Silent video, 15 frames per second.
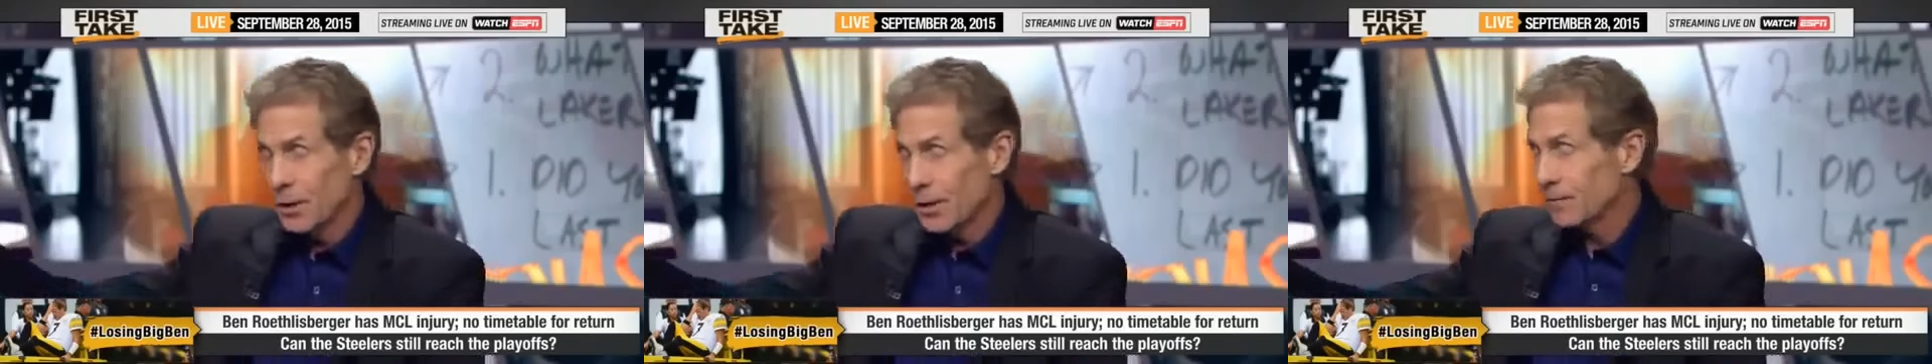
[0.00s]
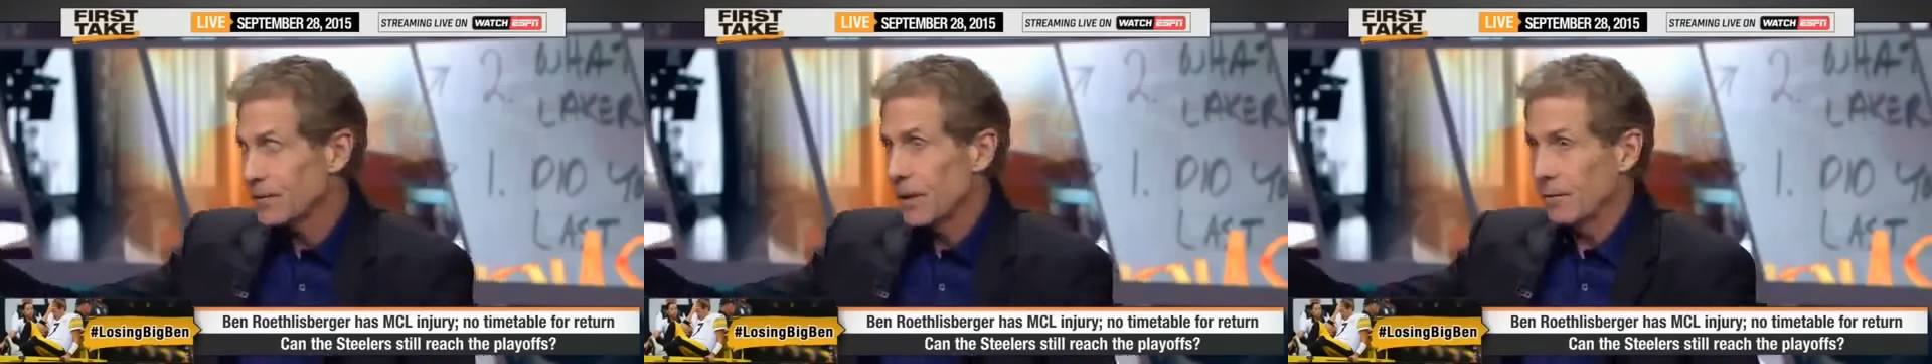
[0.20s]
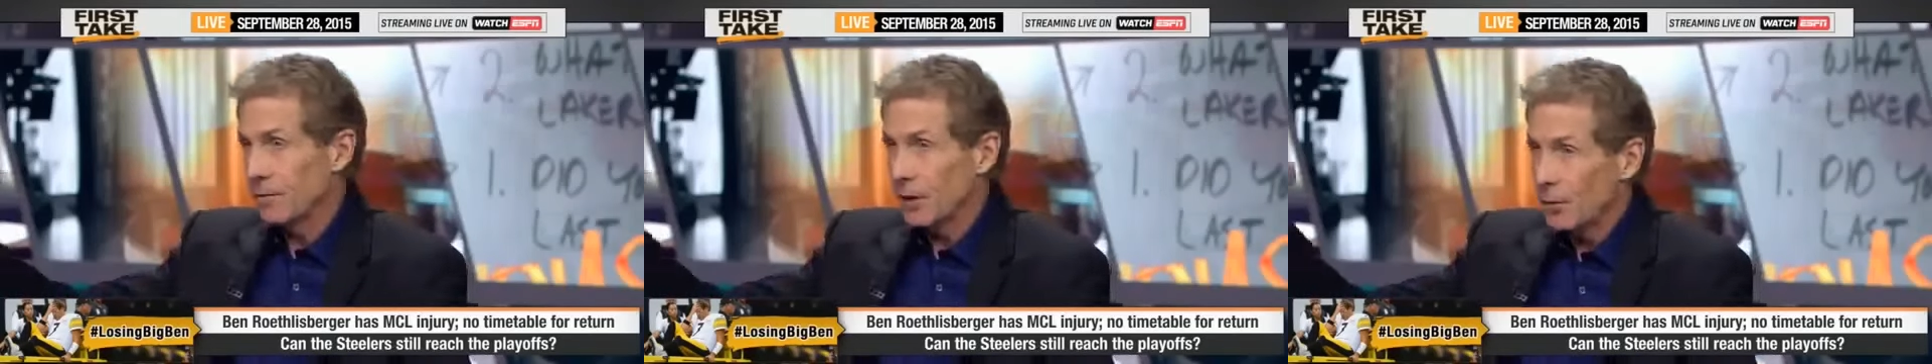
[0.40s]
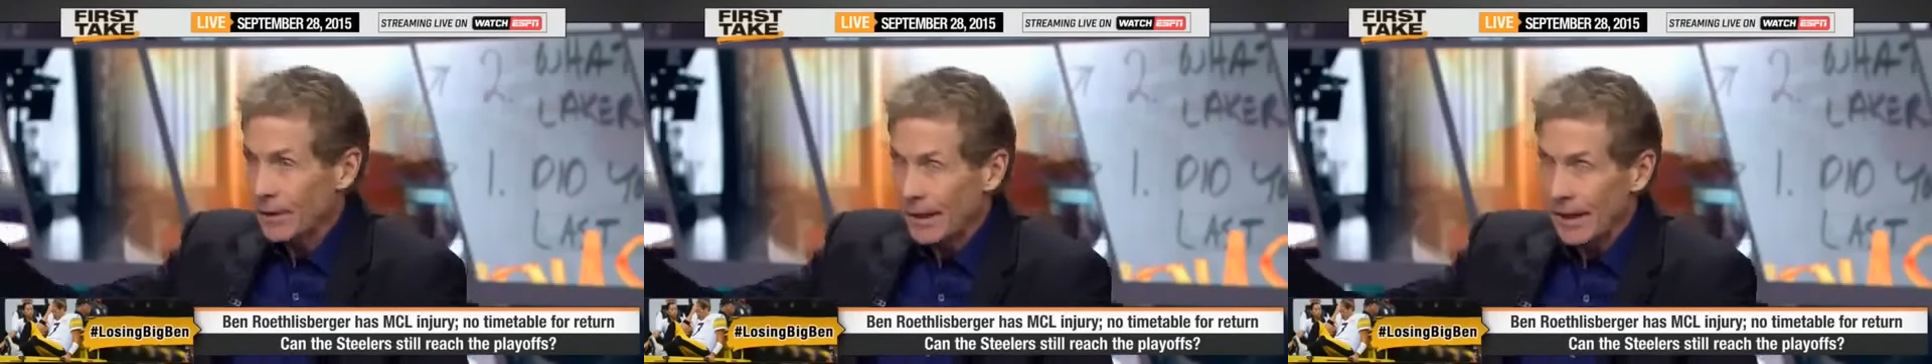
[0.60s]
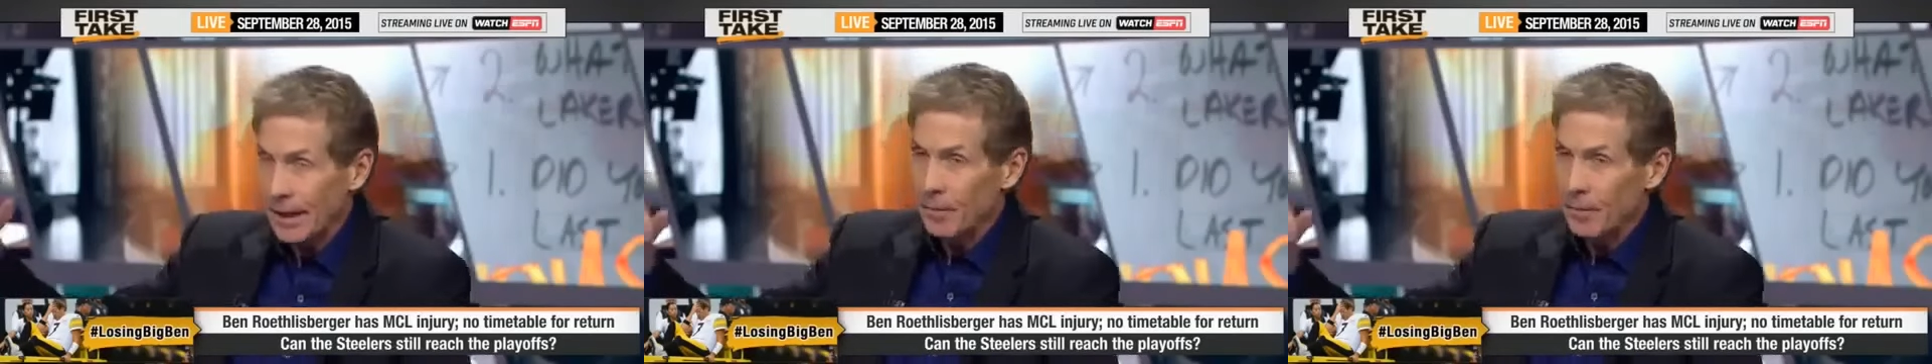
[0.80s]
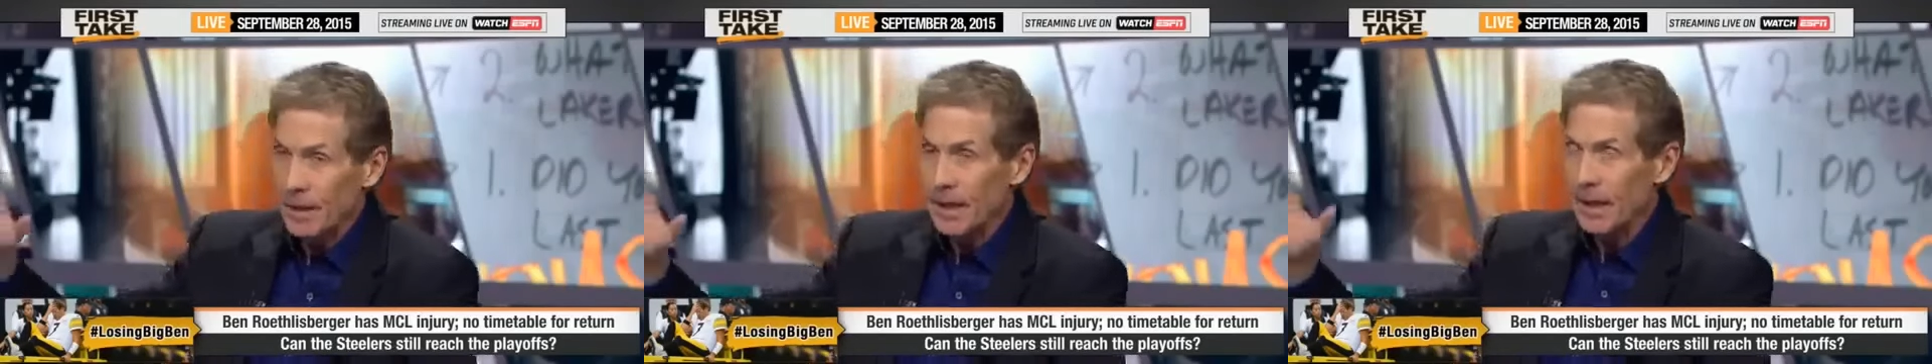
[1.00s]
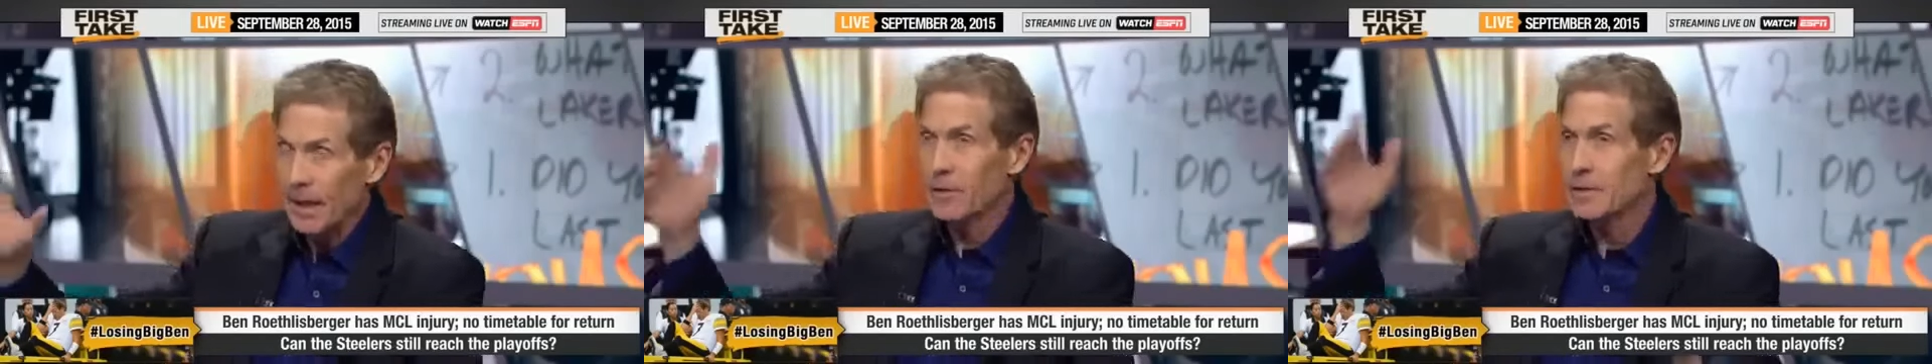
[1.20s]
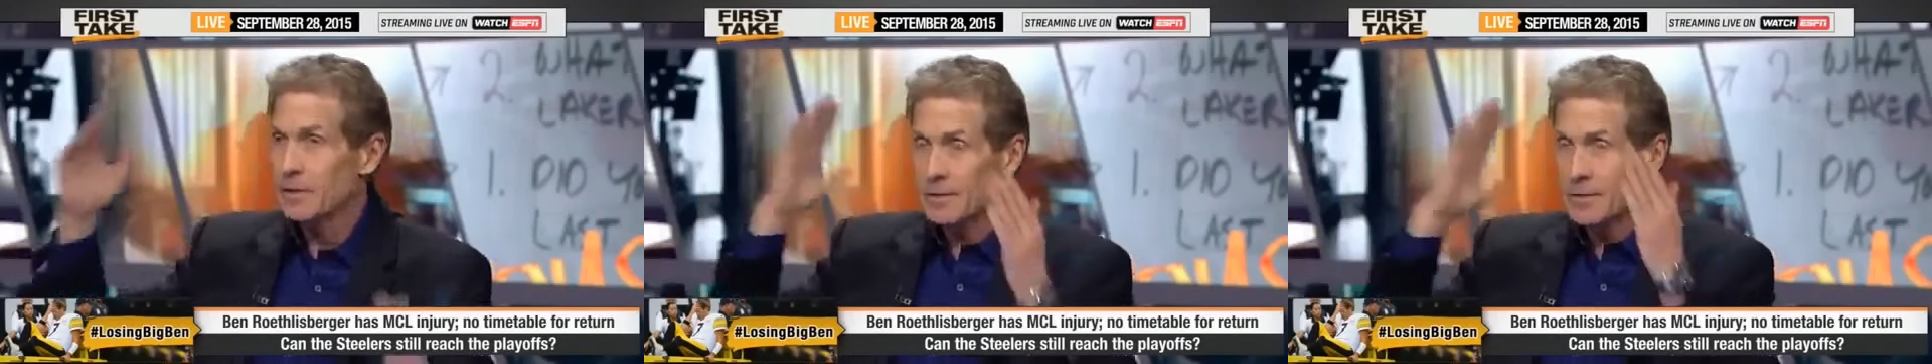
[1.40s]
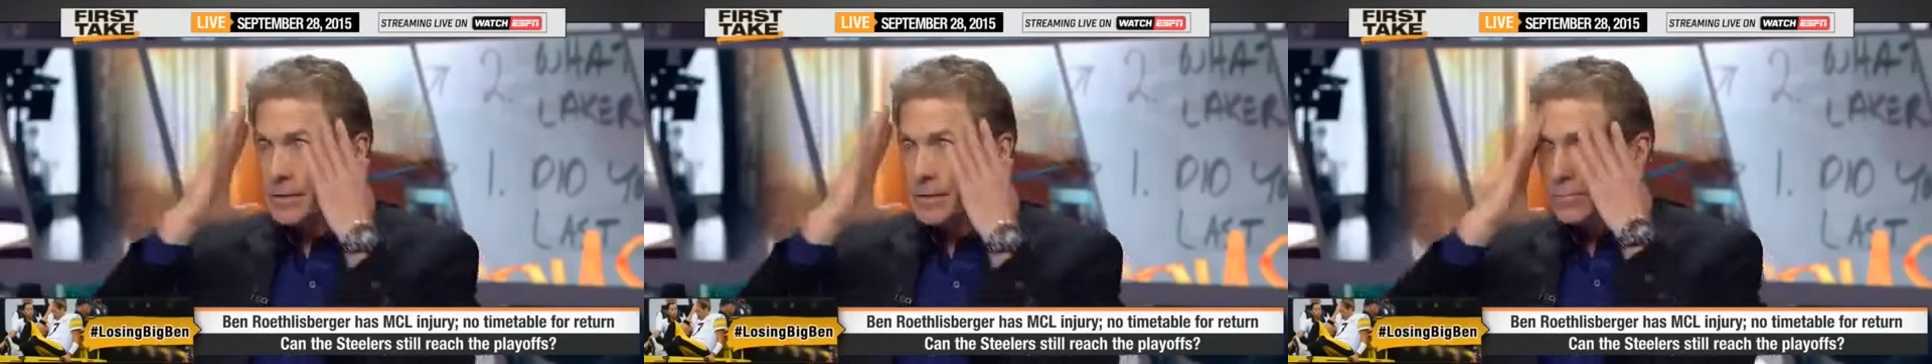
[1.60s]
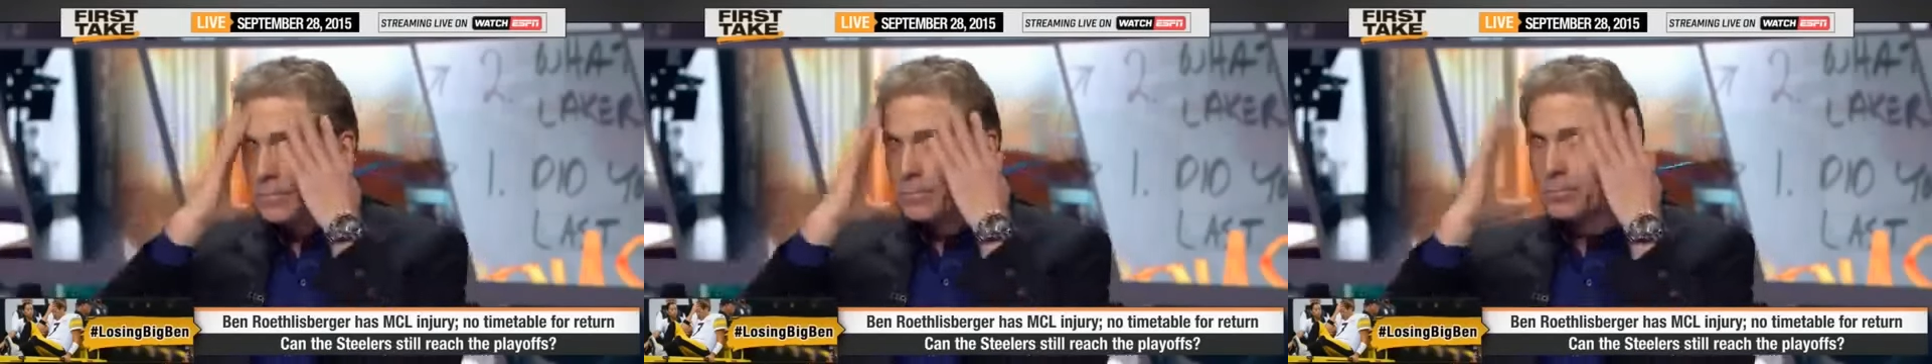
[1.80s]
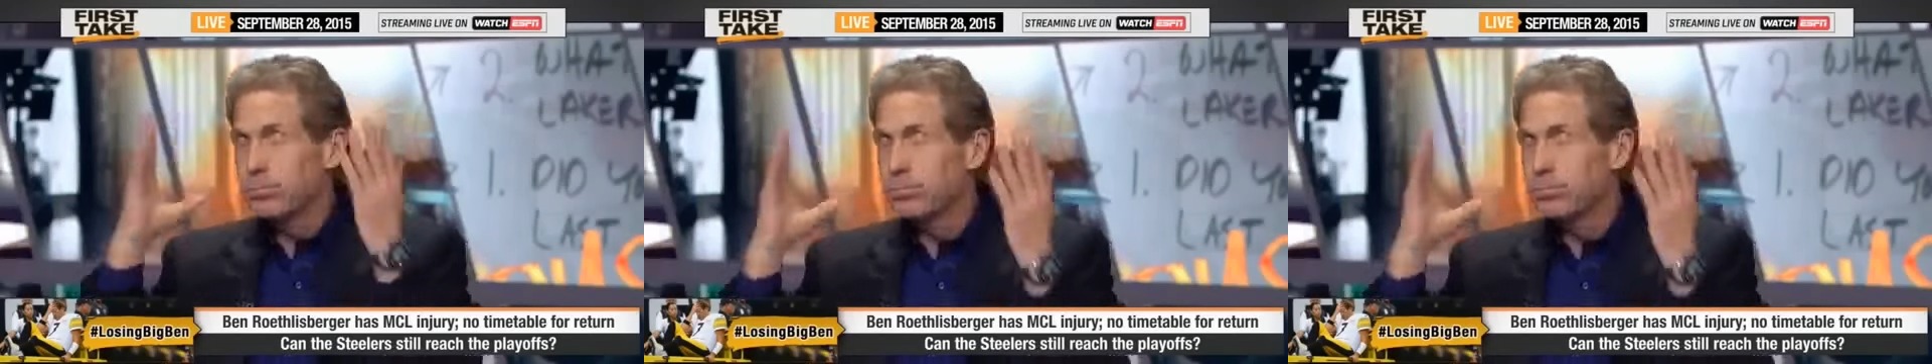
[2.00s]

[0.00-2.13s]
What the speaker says: and we don't have time to go game by game because it just